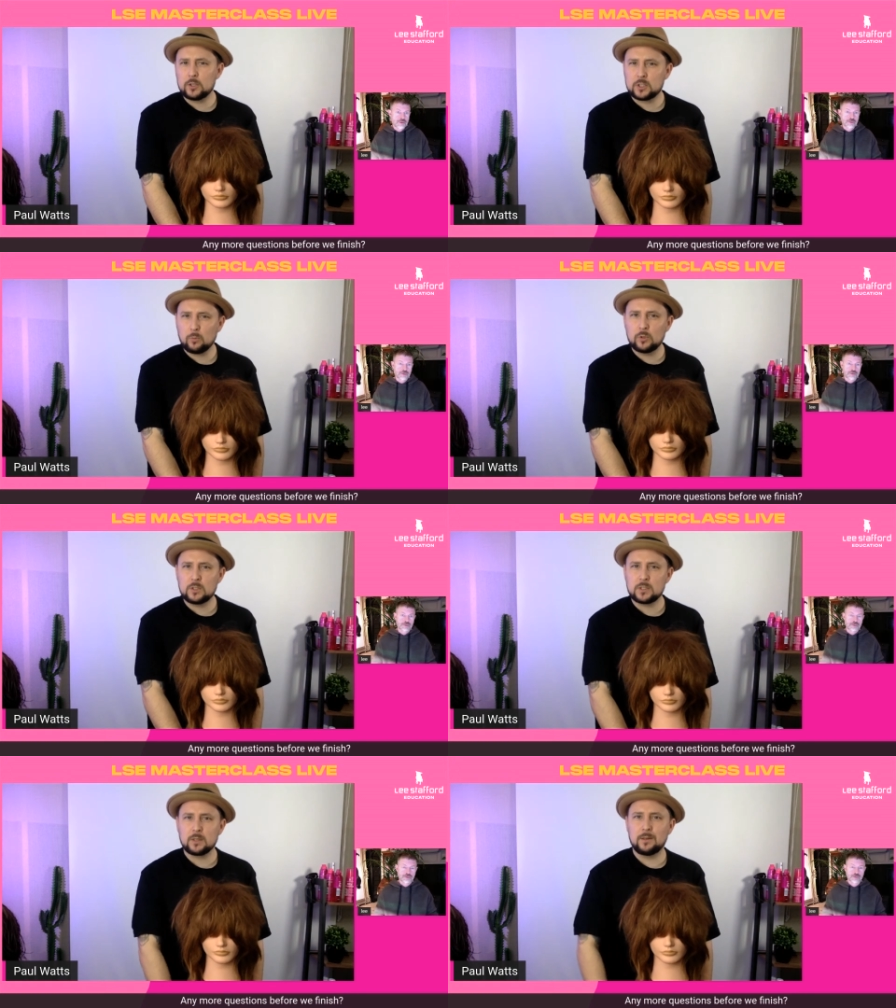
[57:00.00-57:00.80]
at
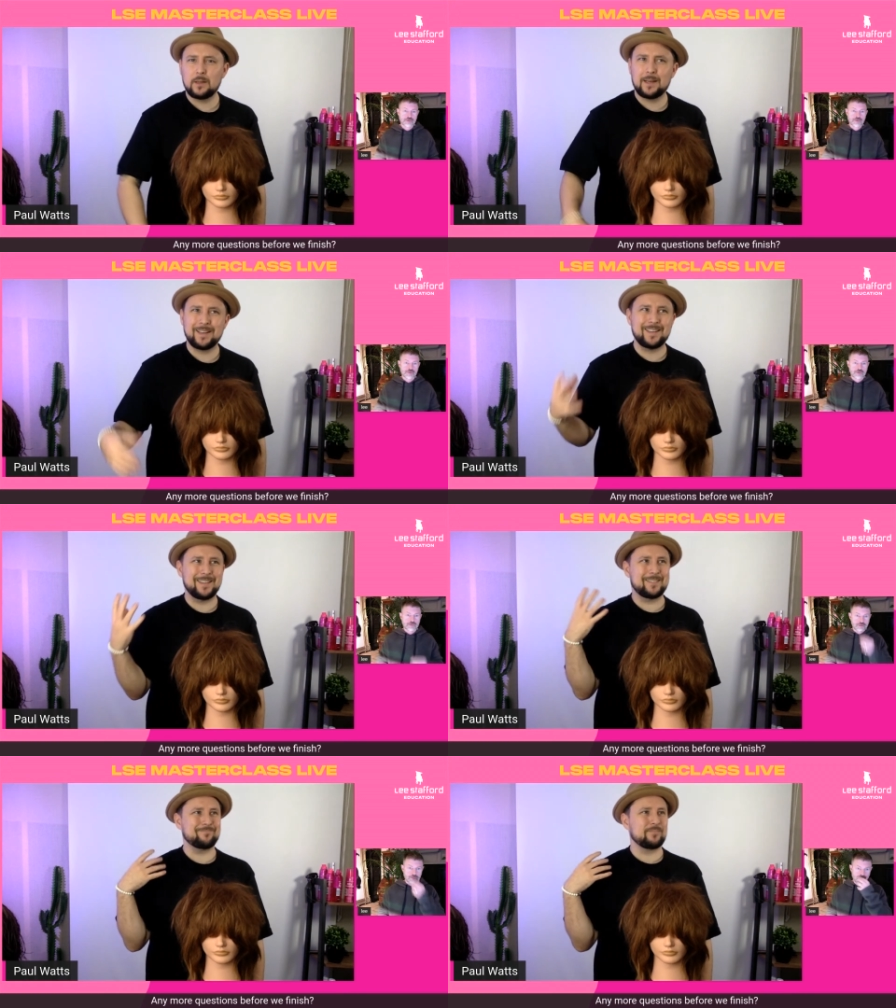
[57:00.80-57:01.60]
someone's
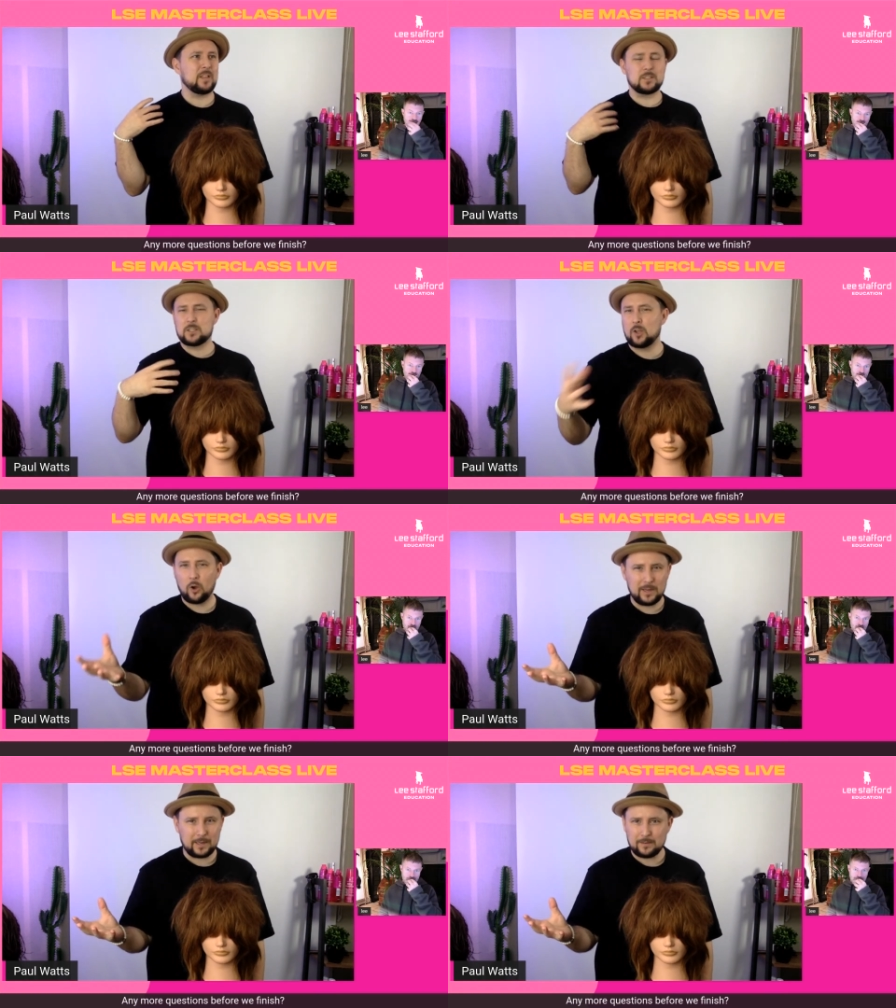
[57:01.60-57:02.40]

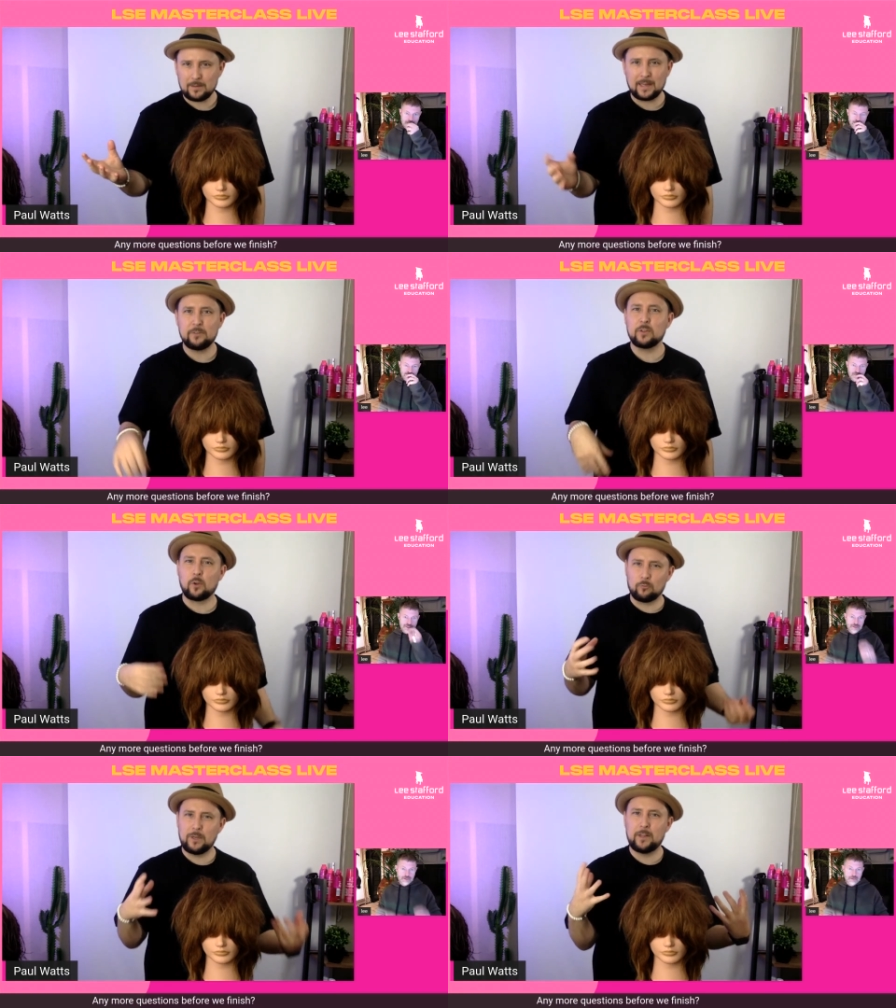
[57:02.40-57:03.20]
styling, and if they've
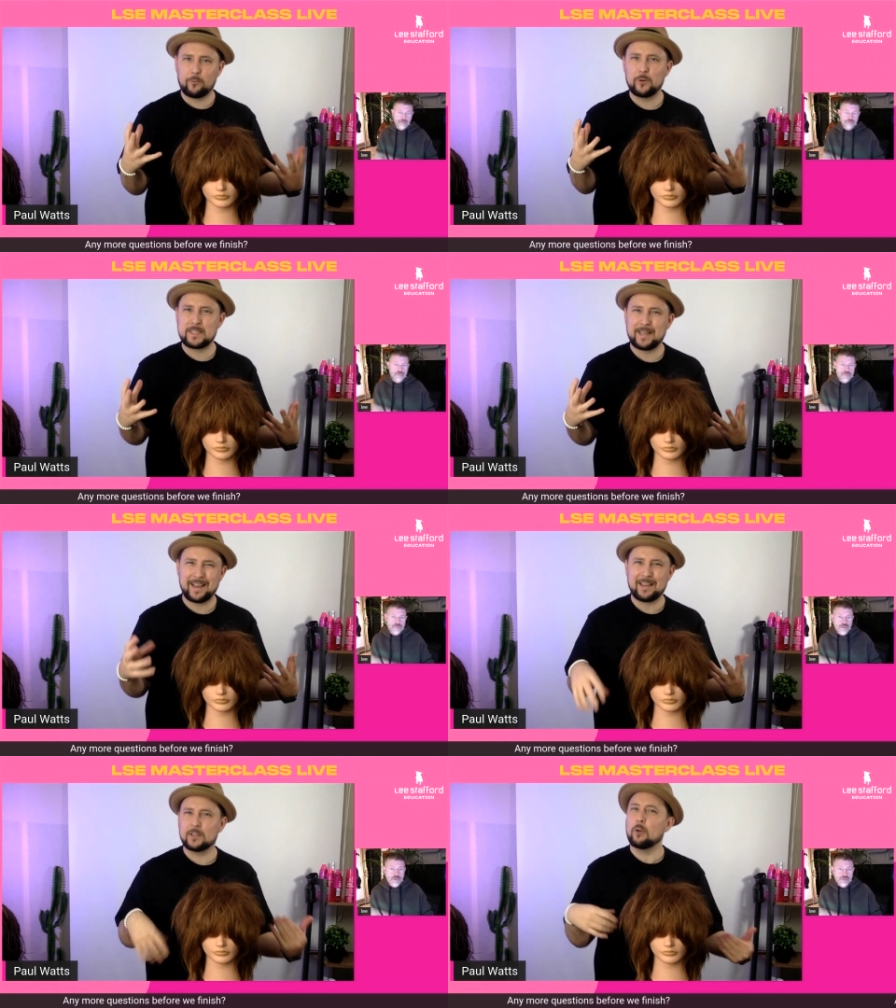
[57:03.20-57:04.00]
got really frizzy
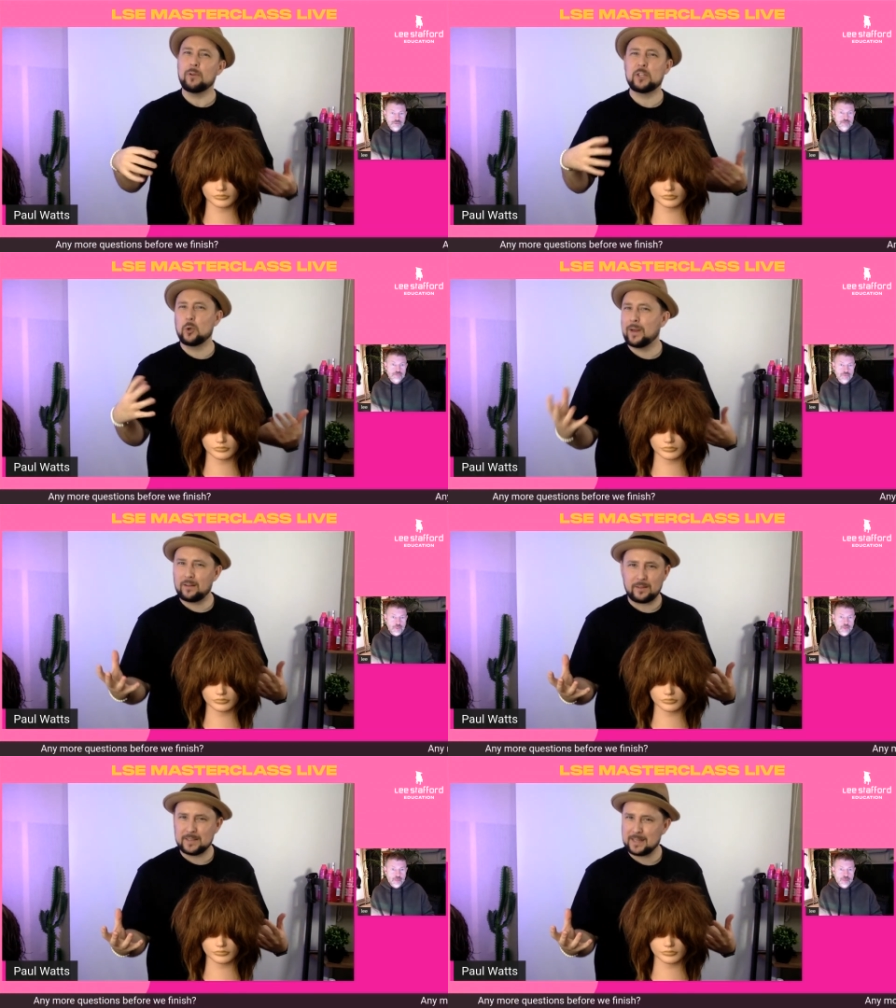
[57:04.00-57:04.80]
hair, they don't really do
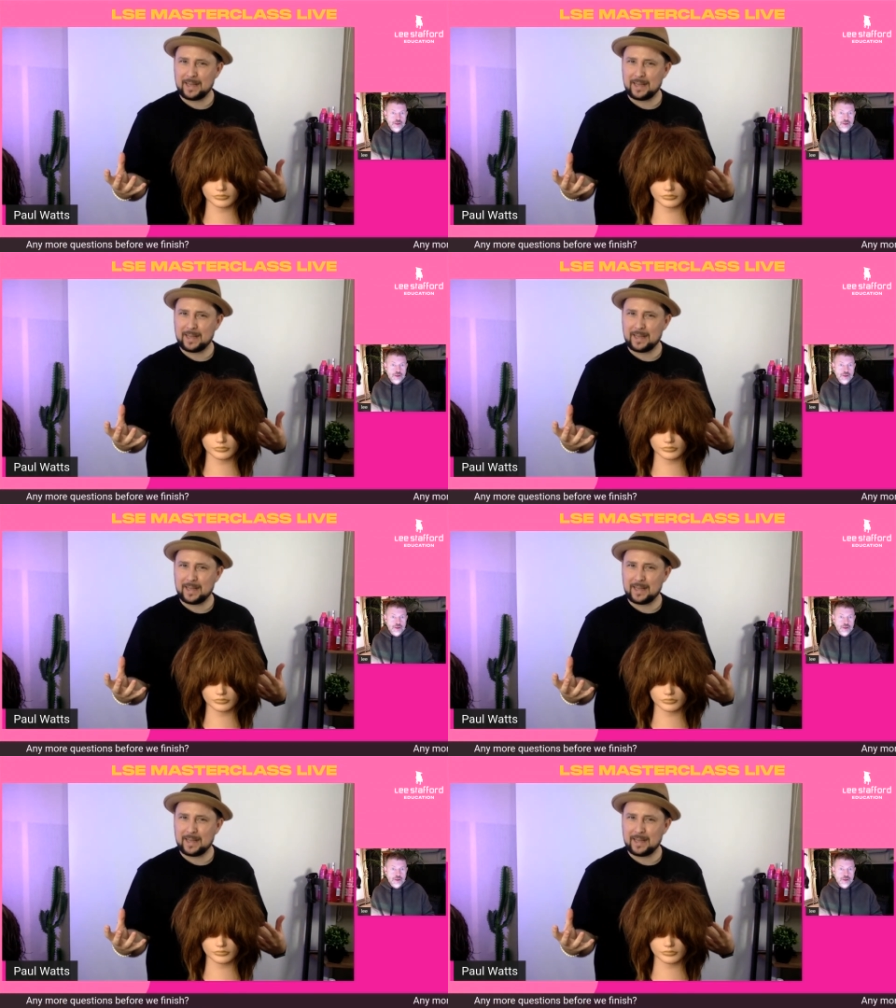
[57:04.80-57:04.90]
anything to their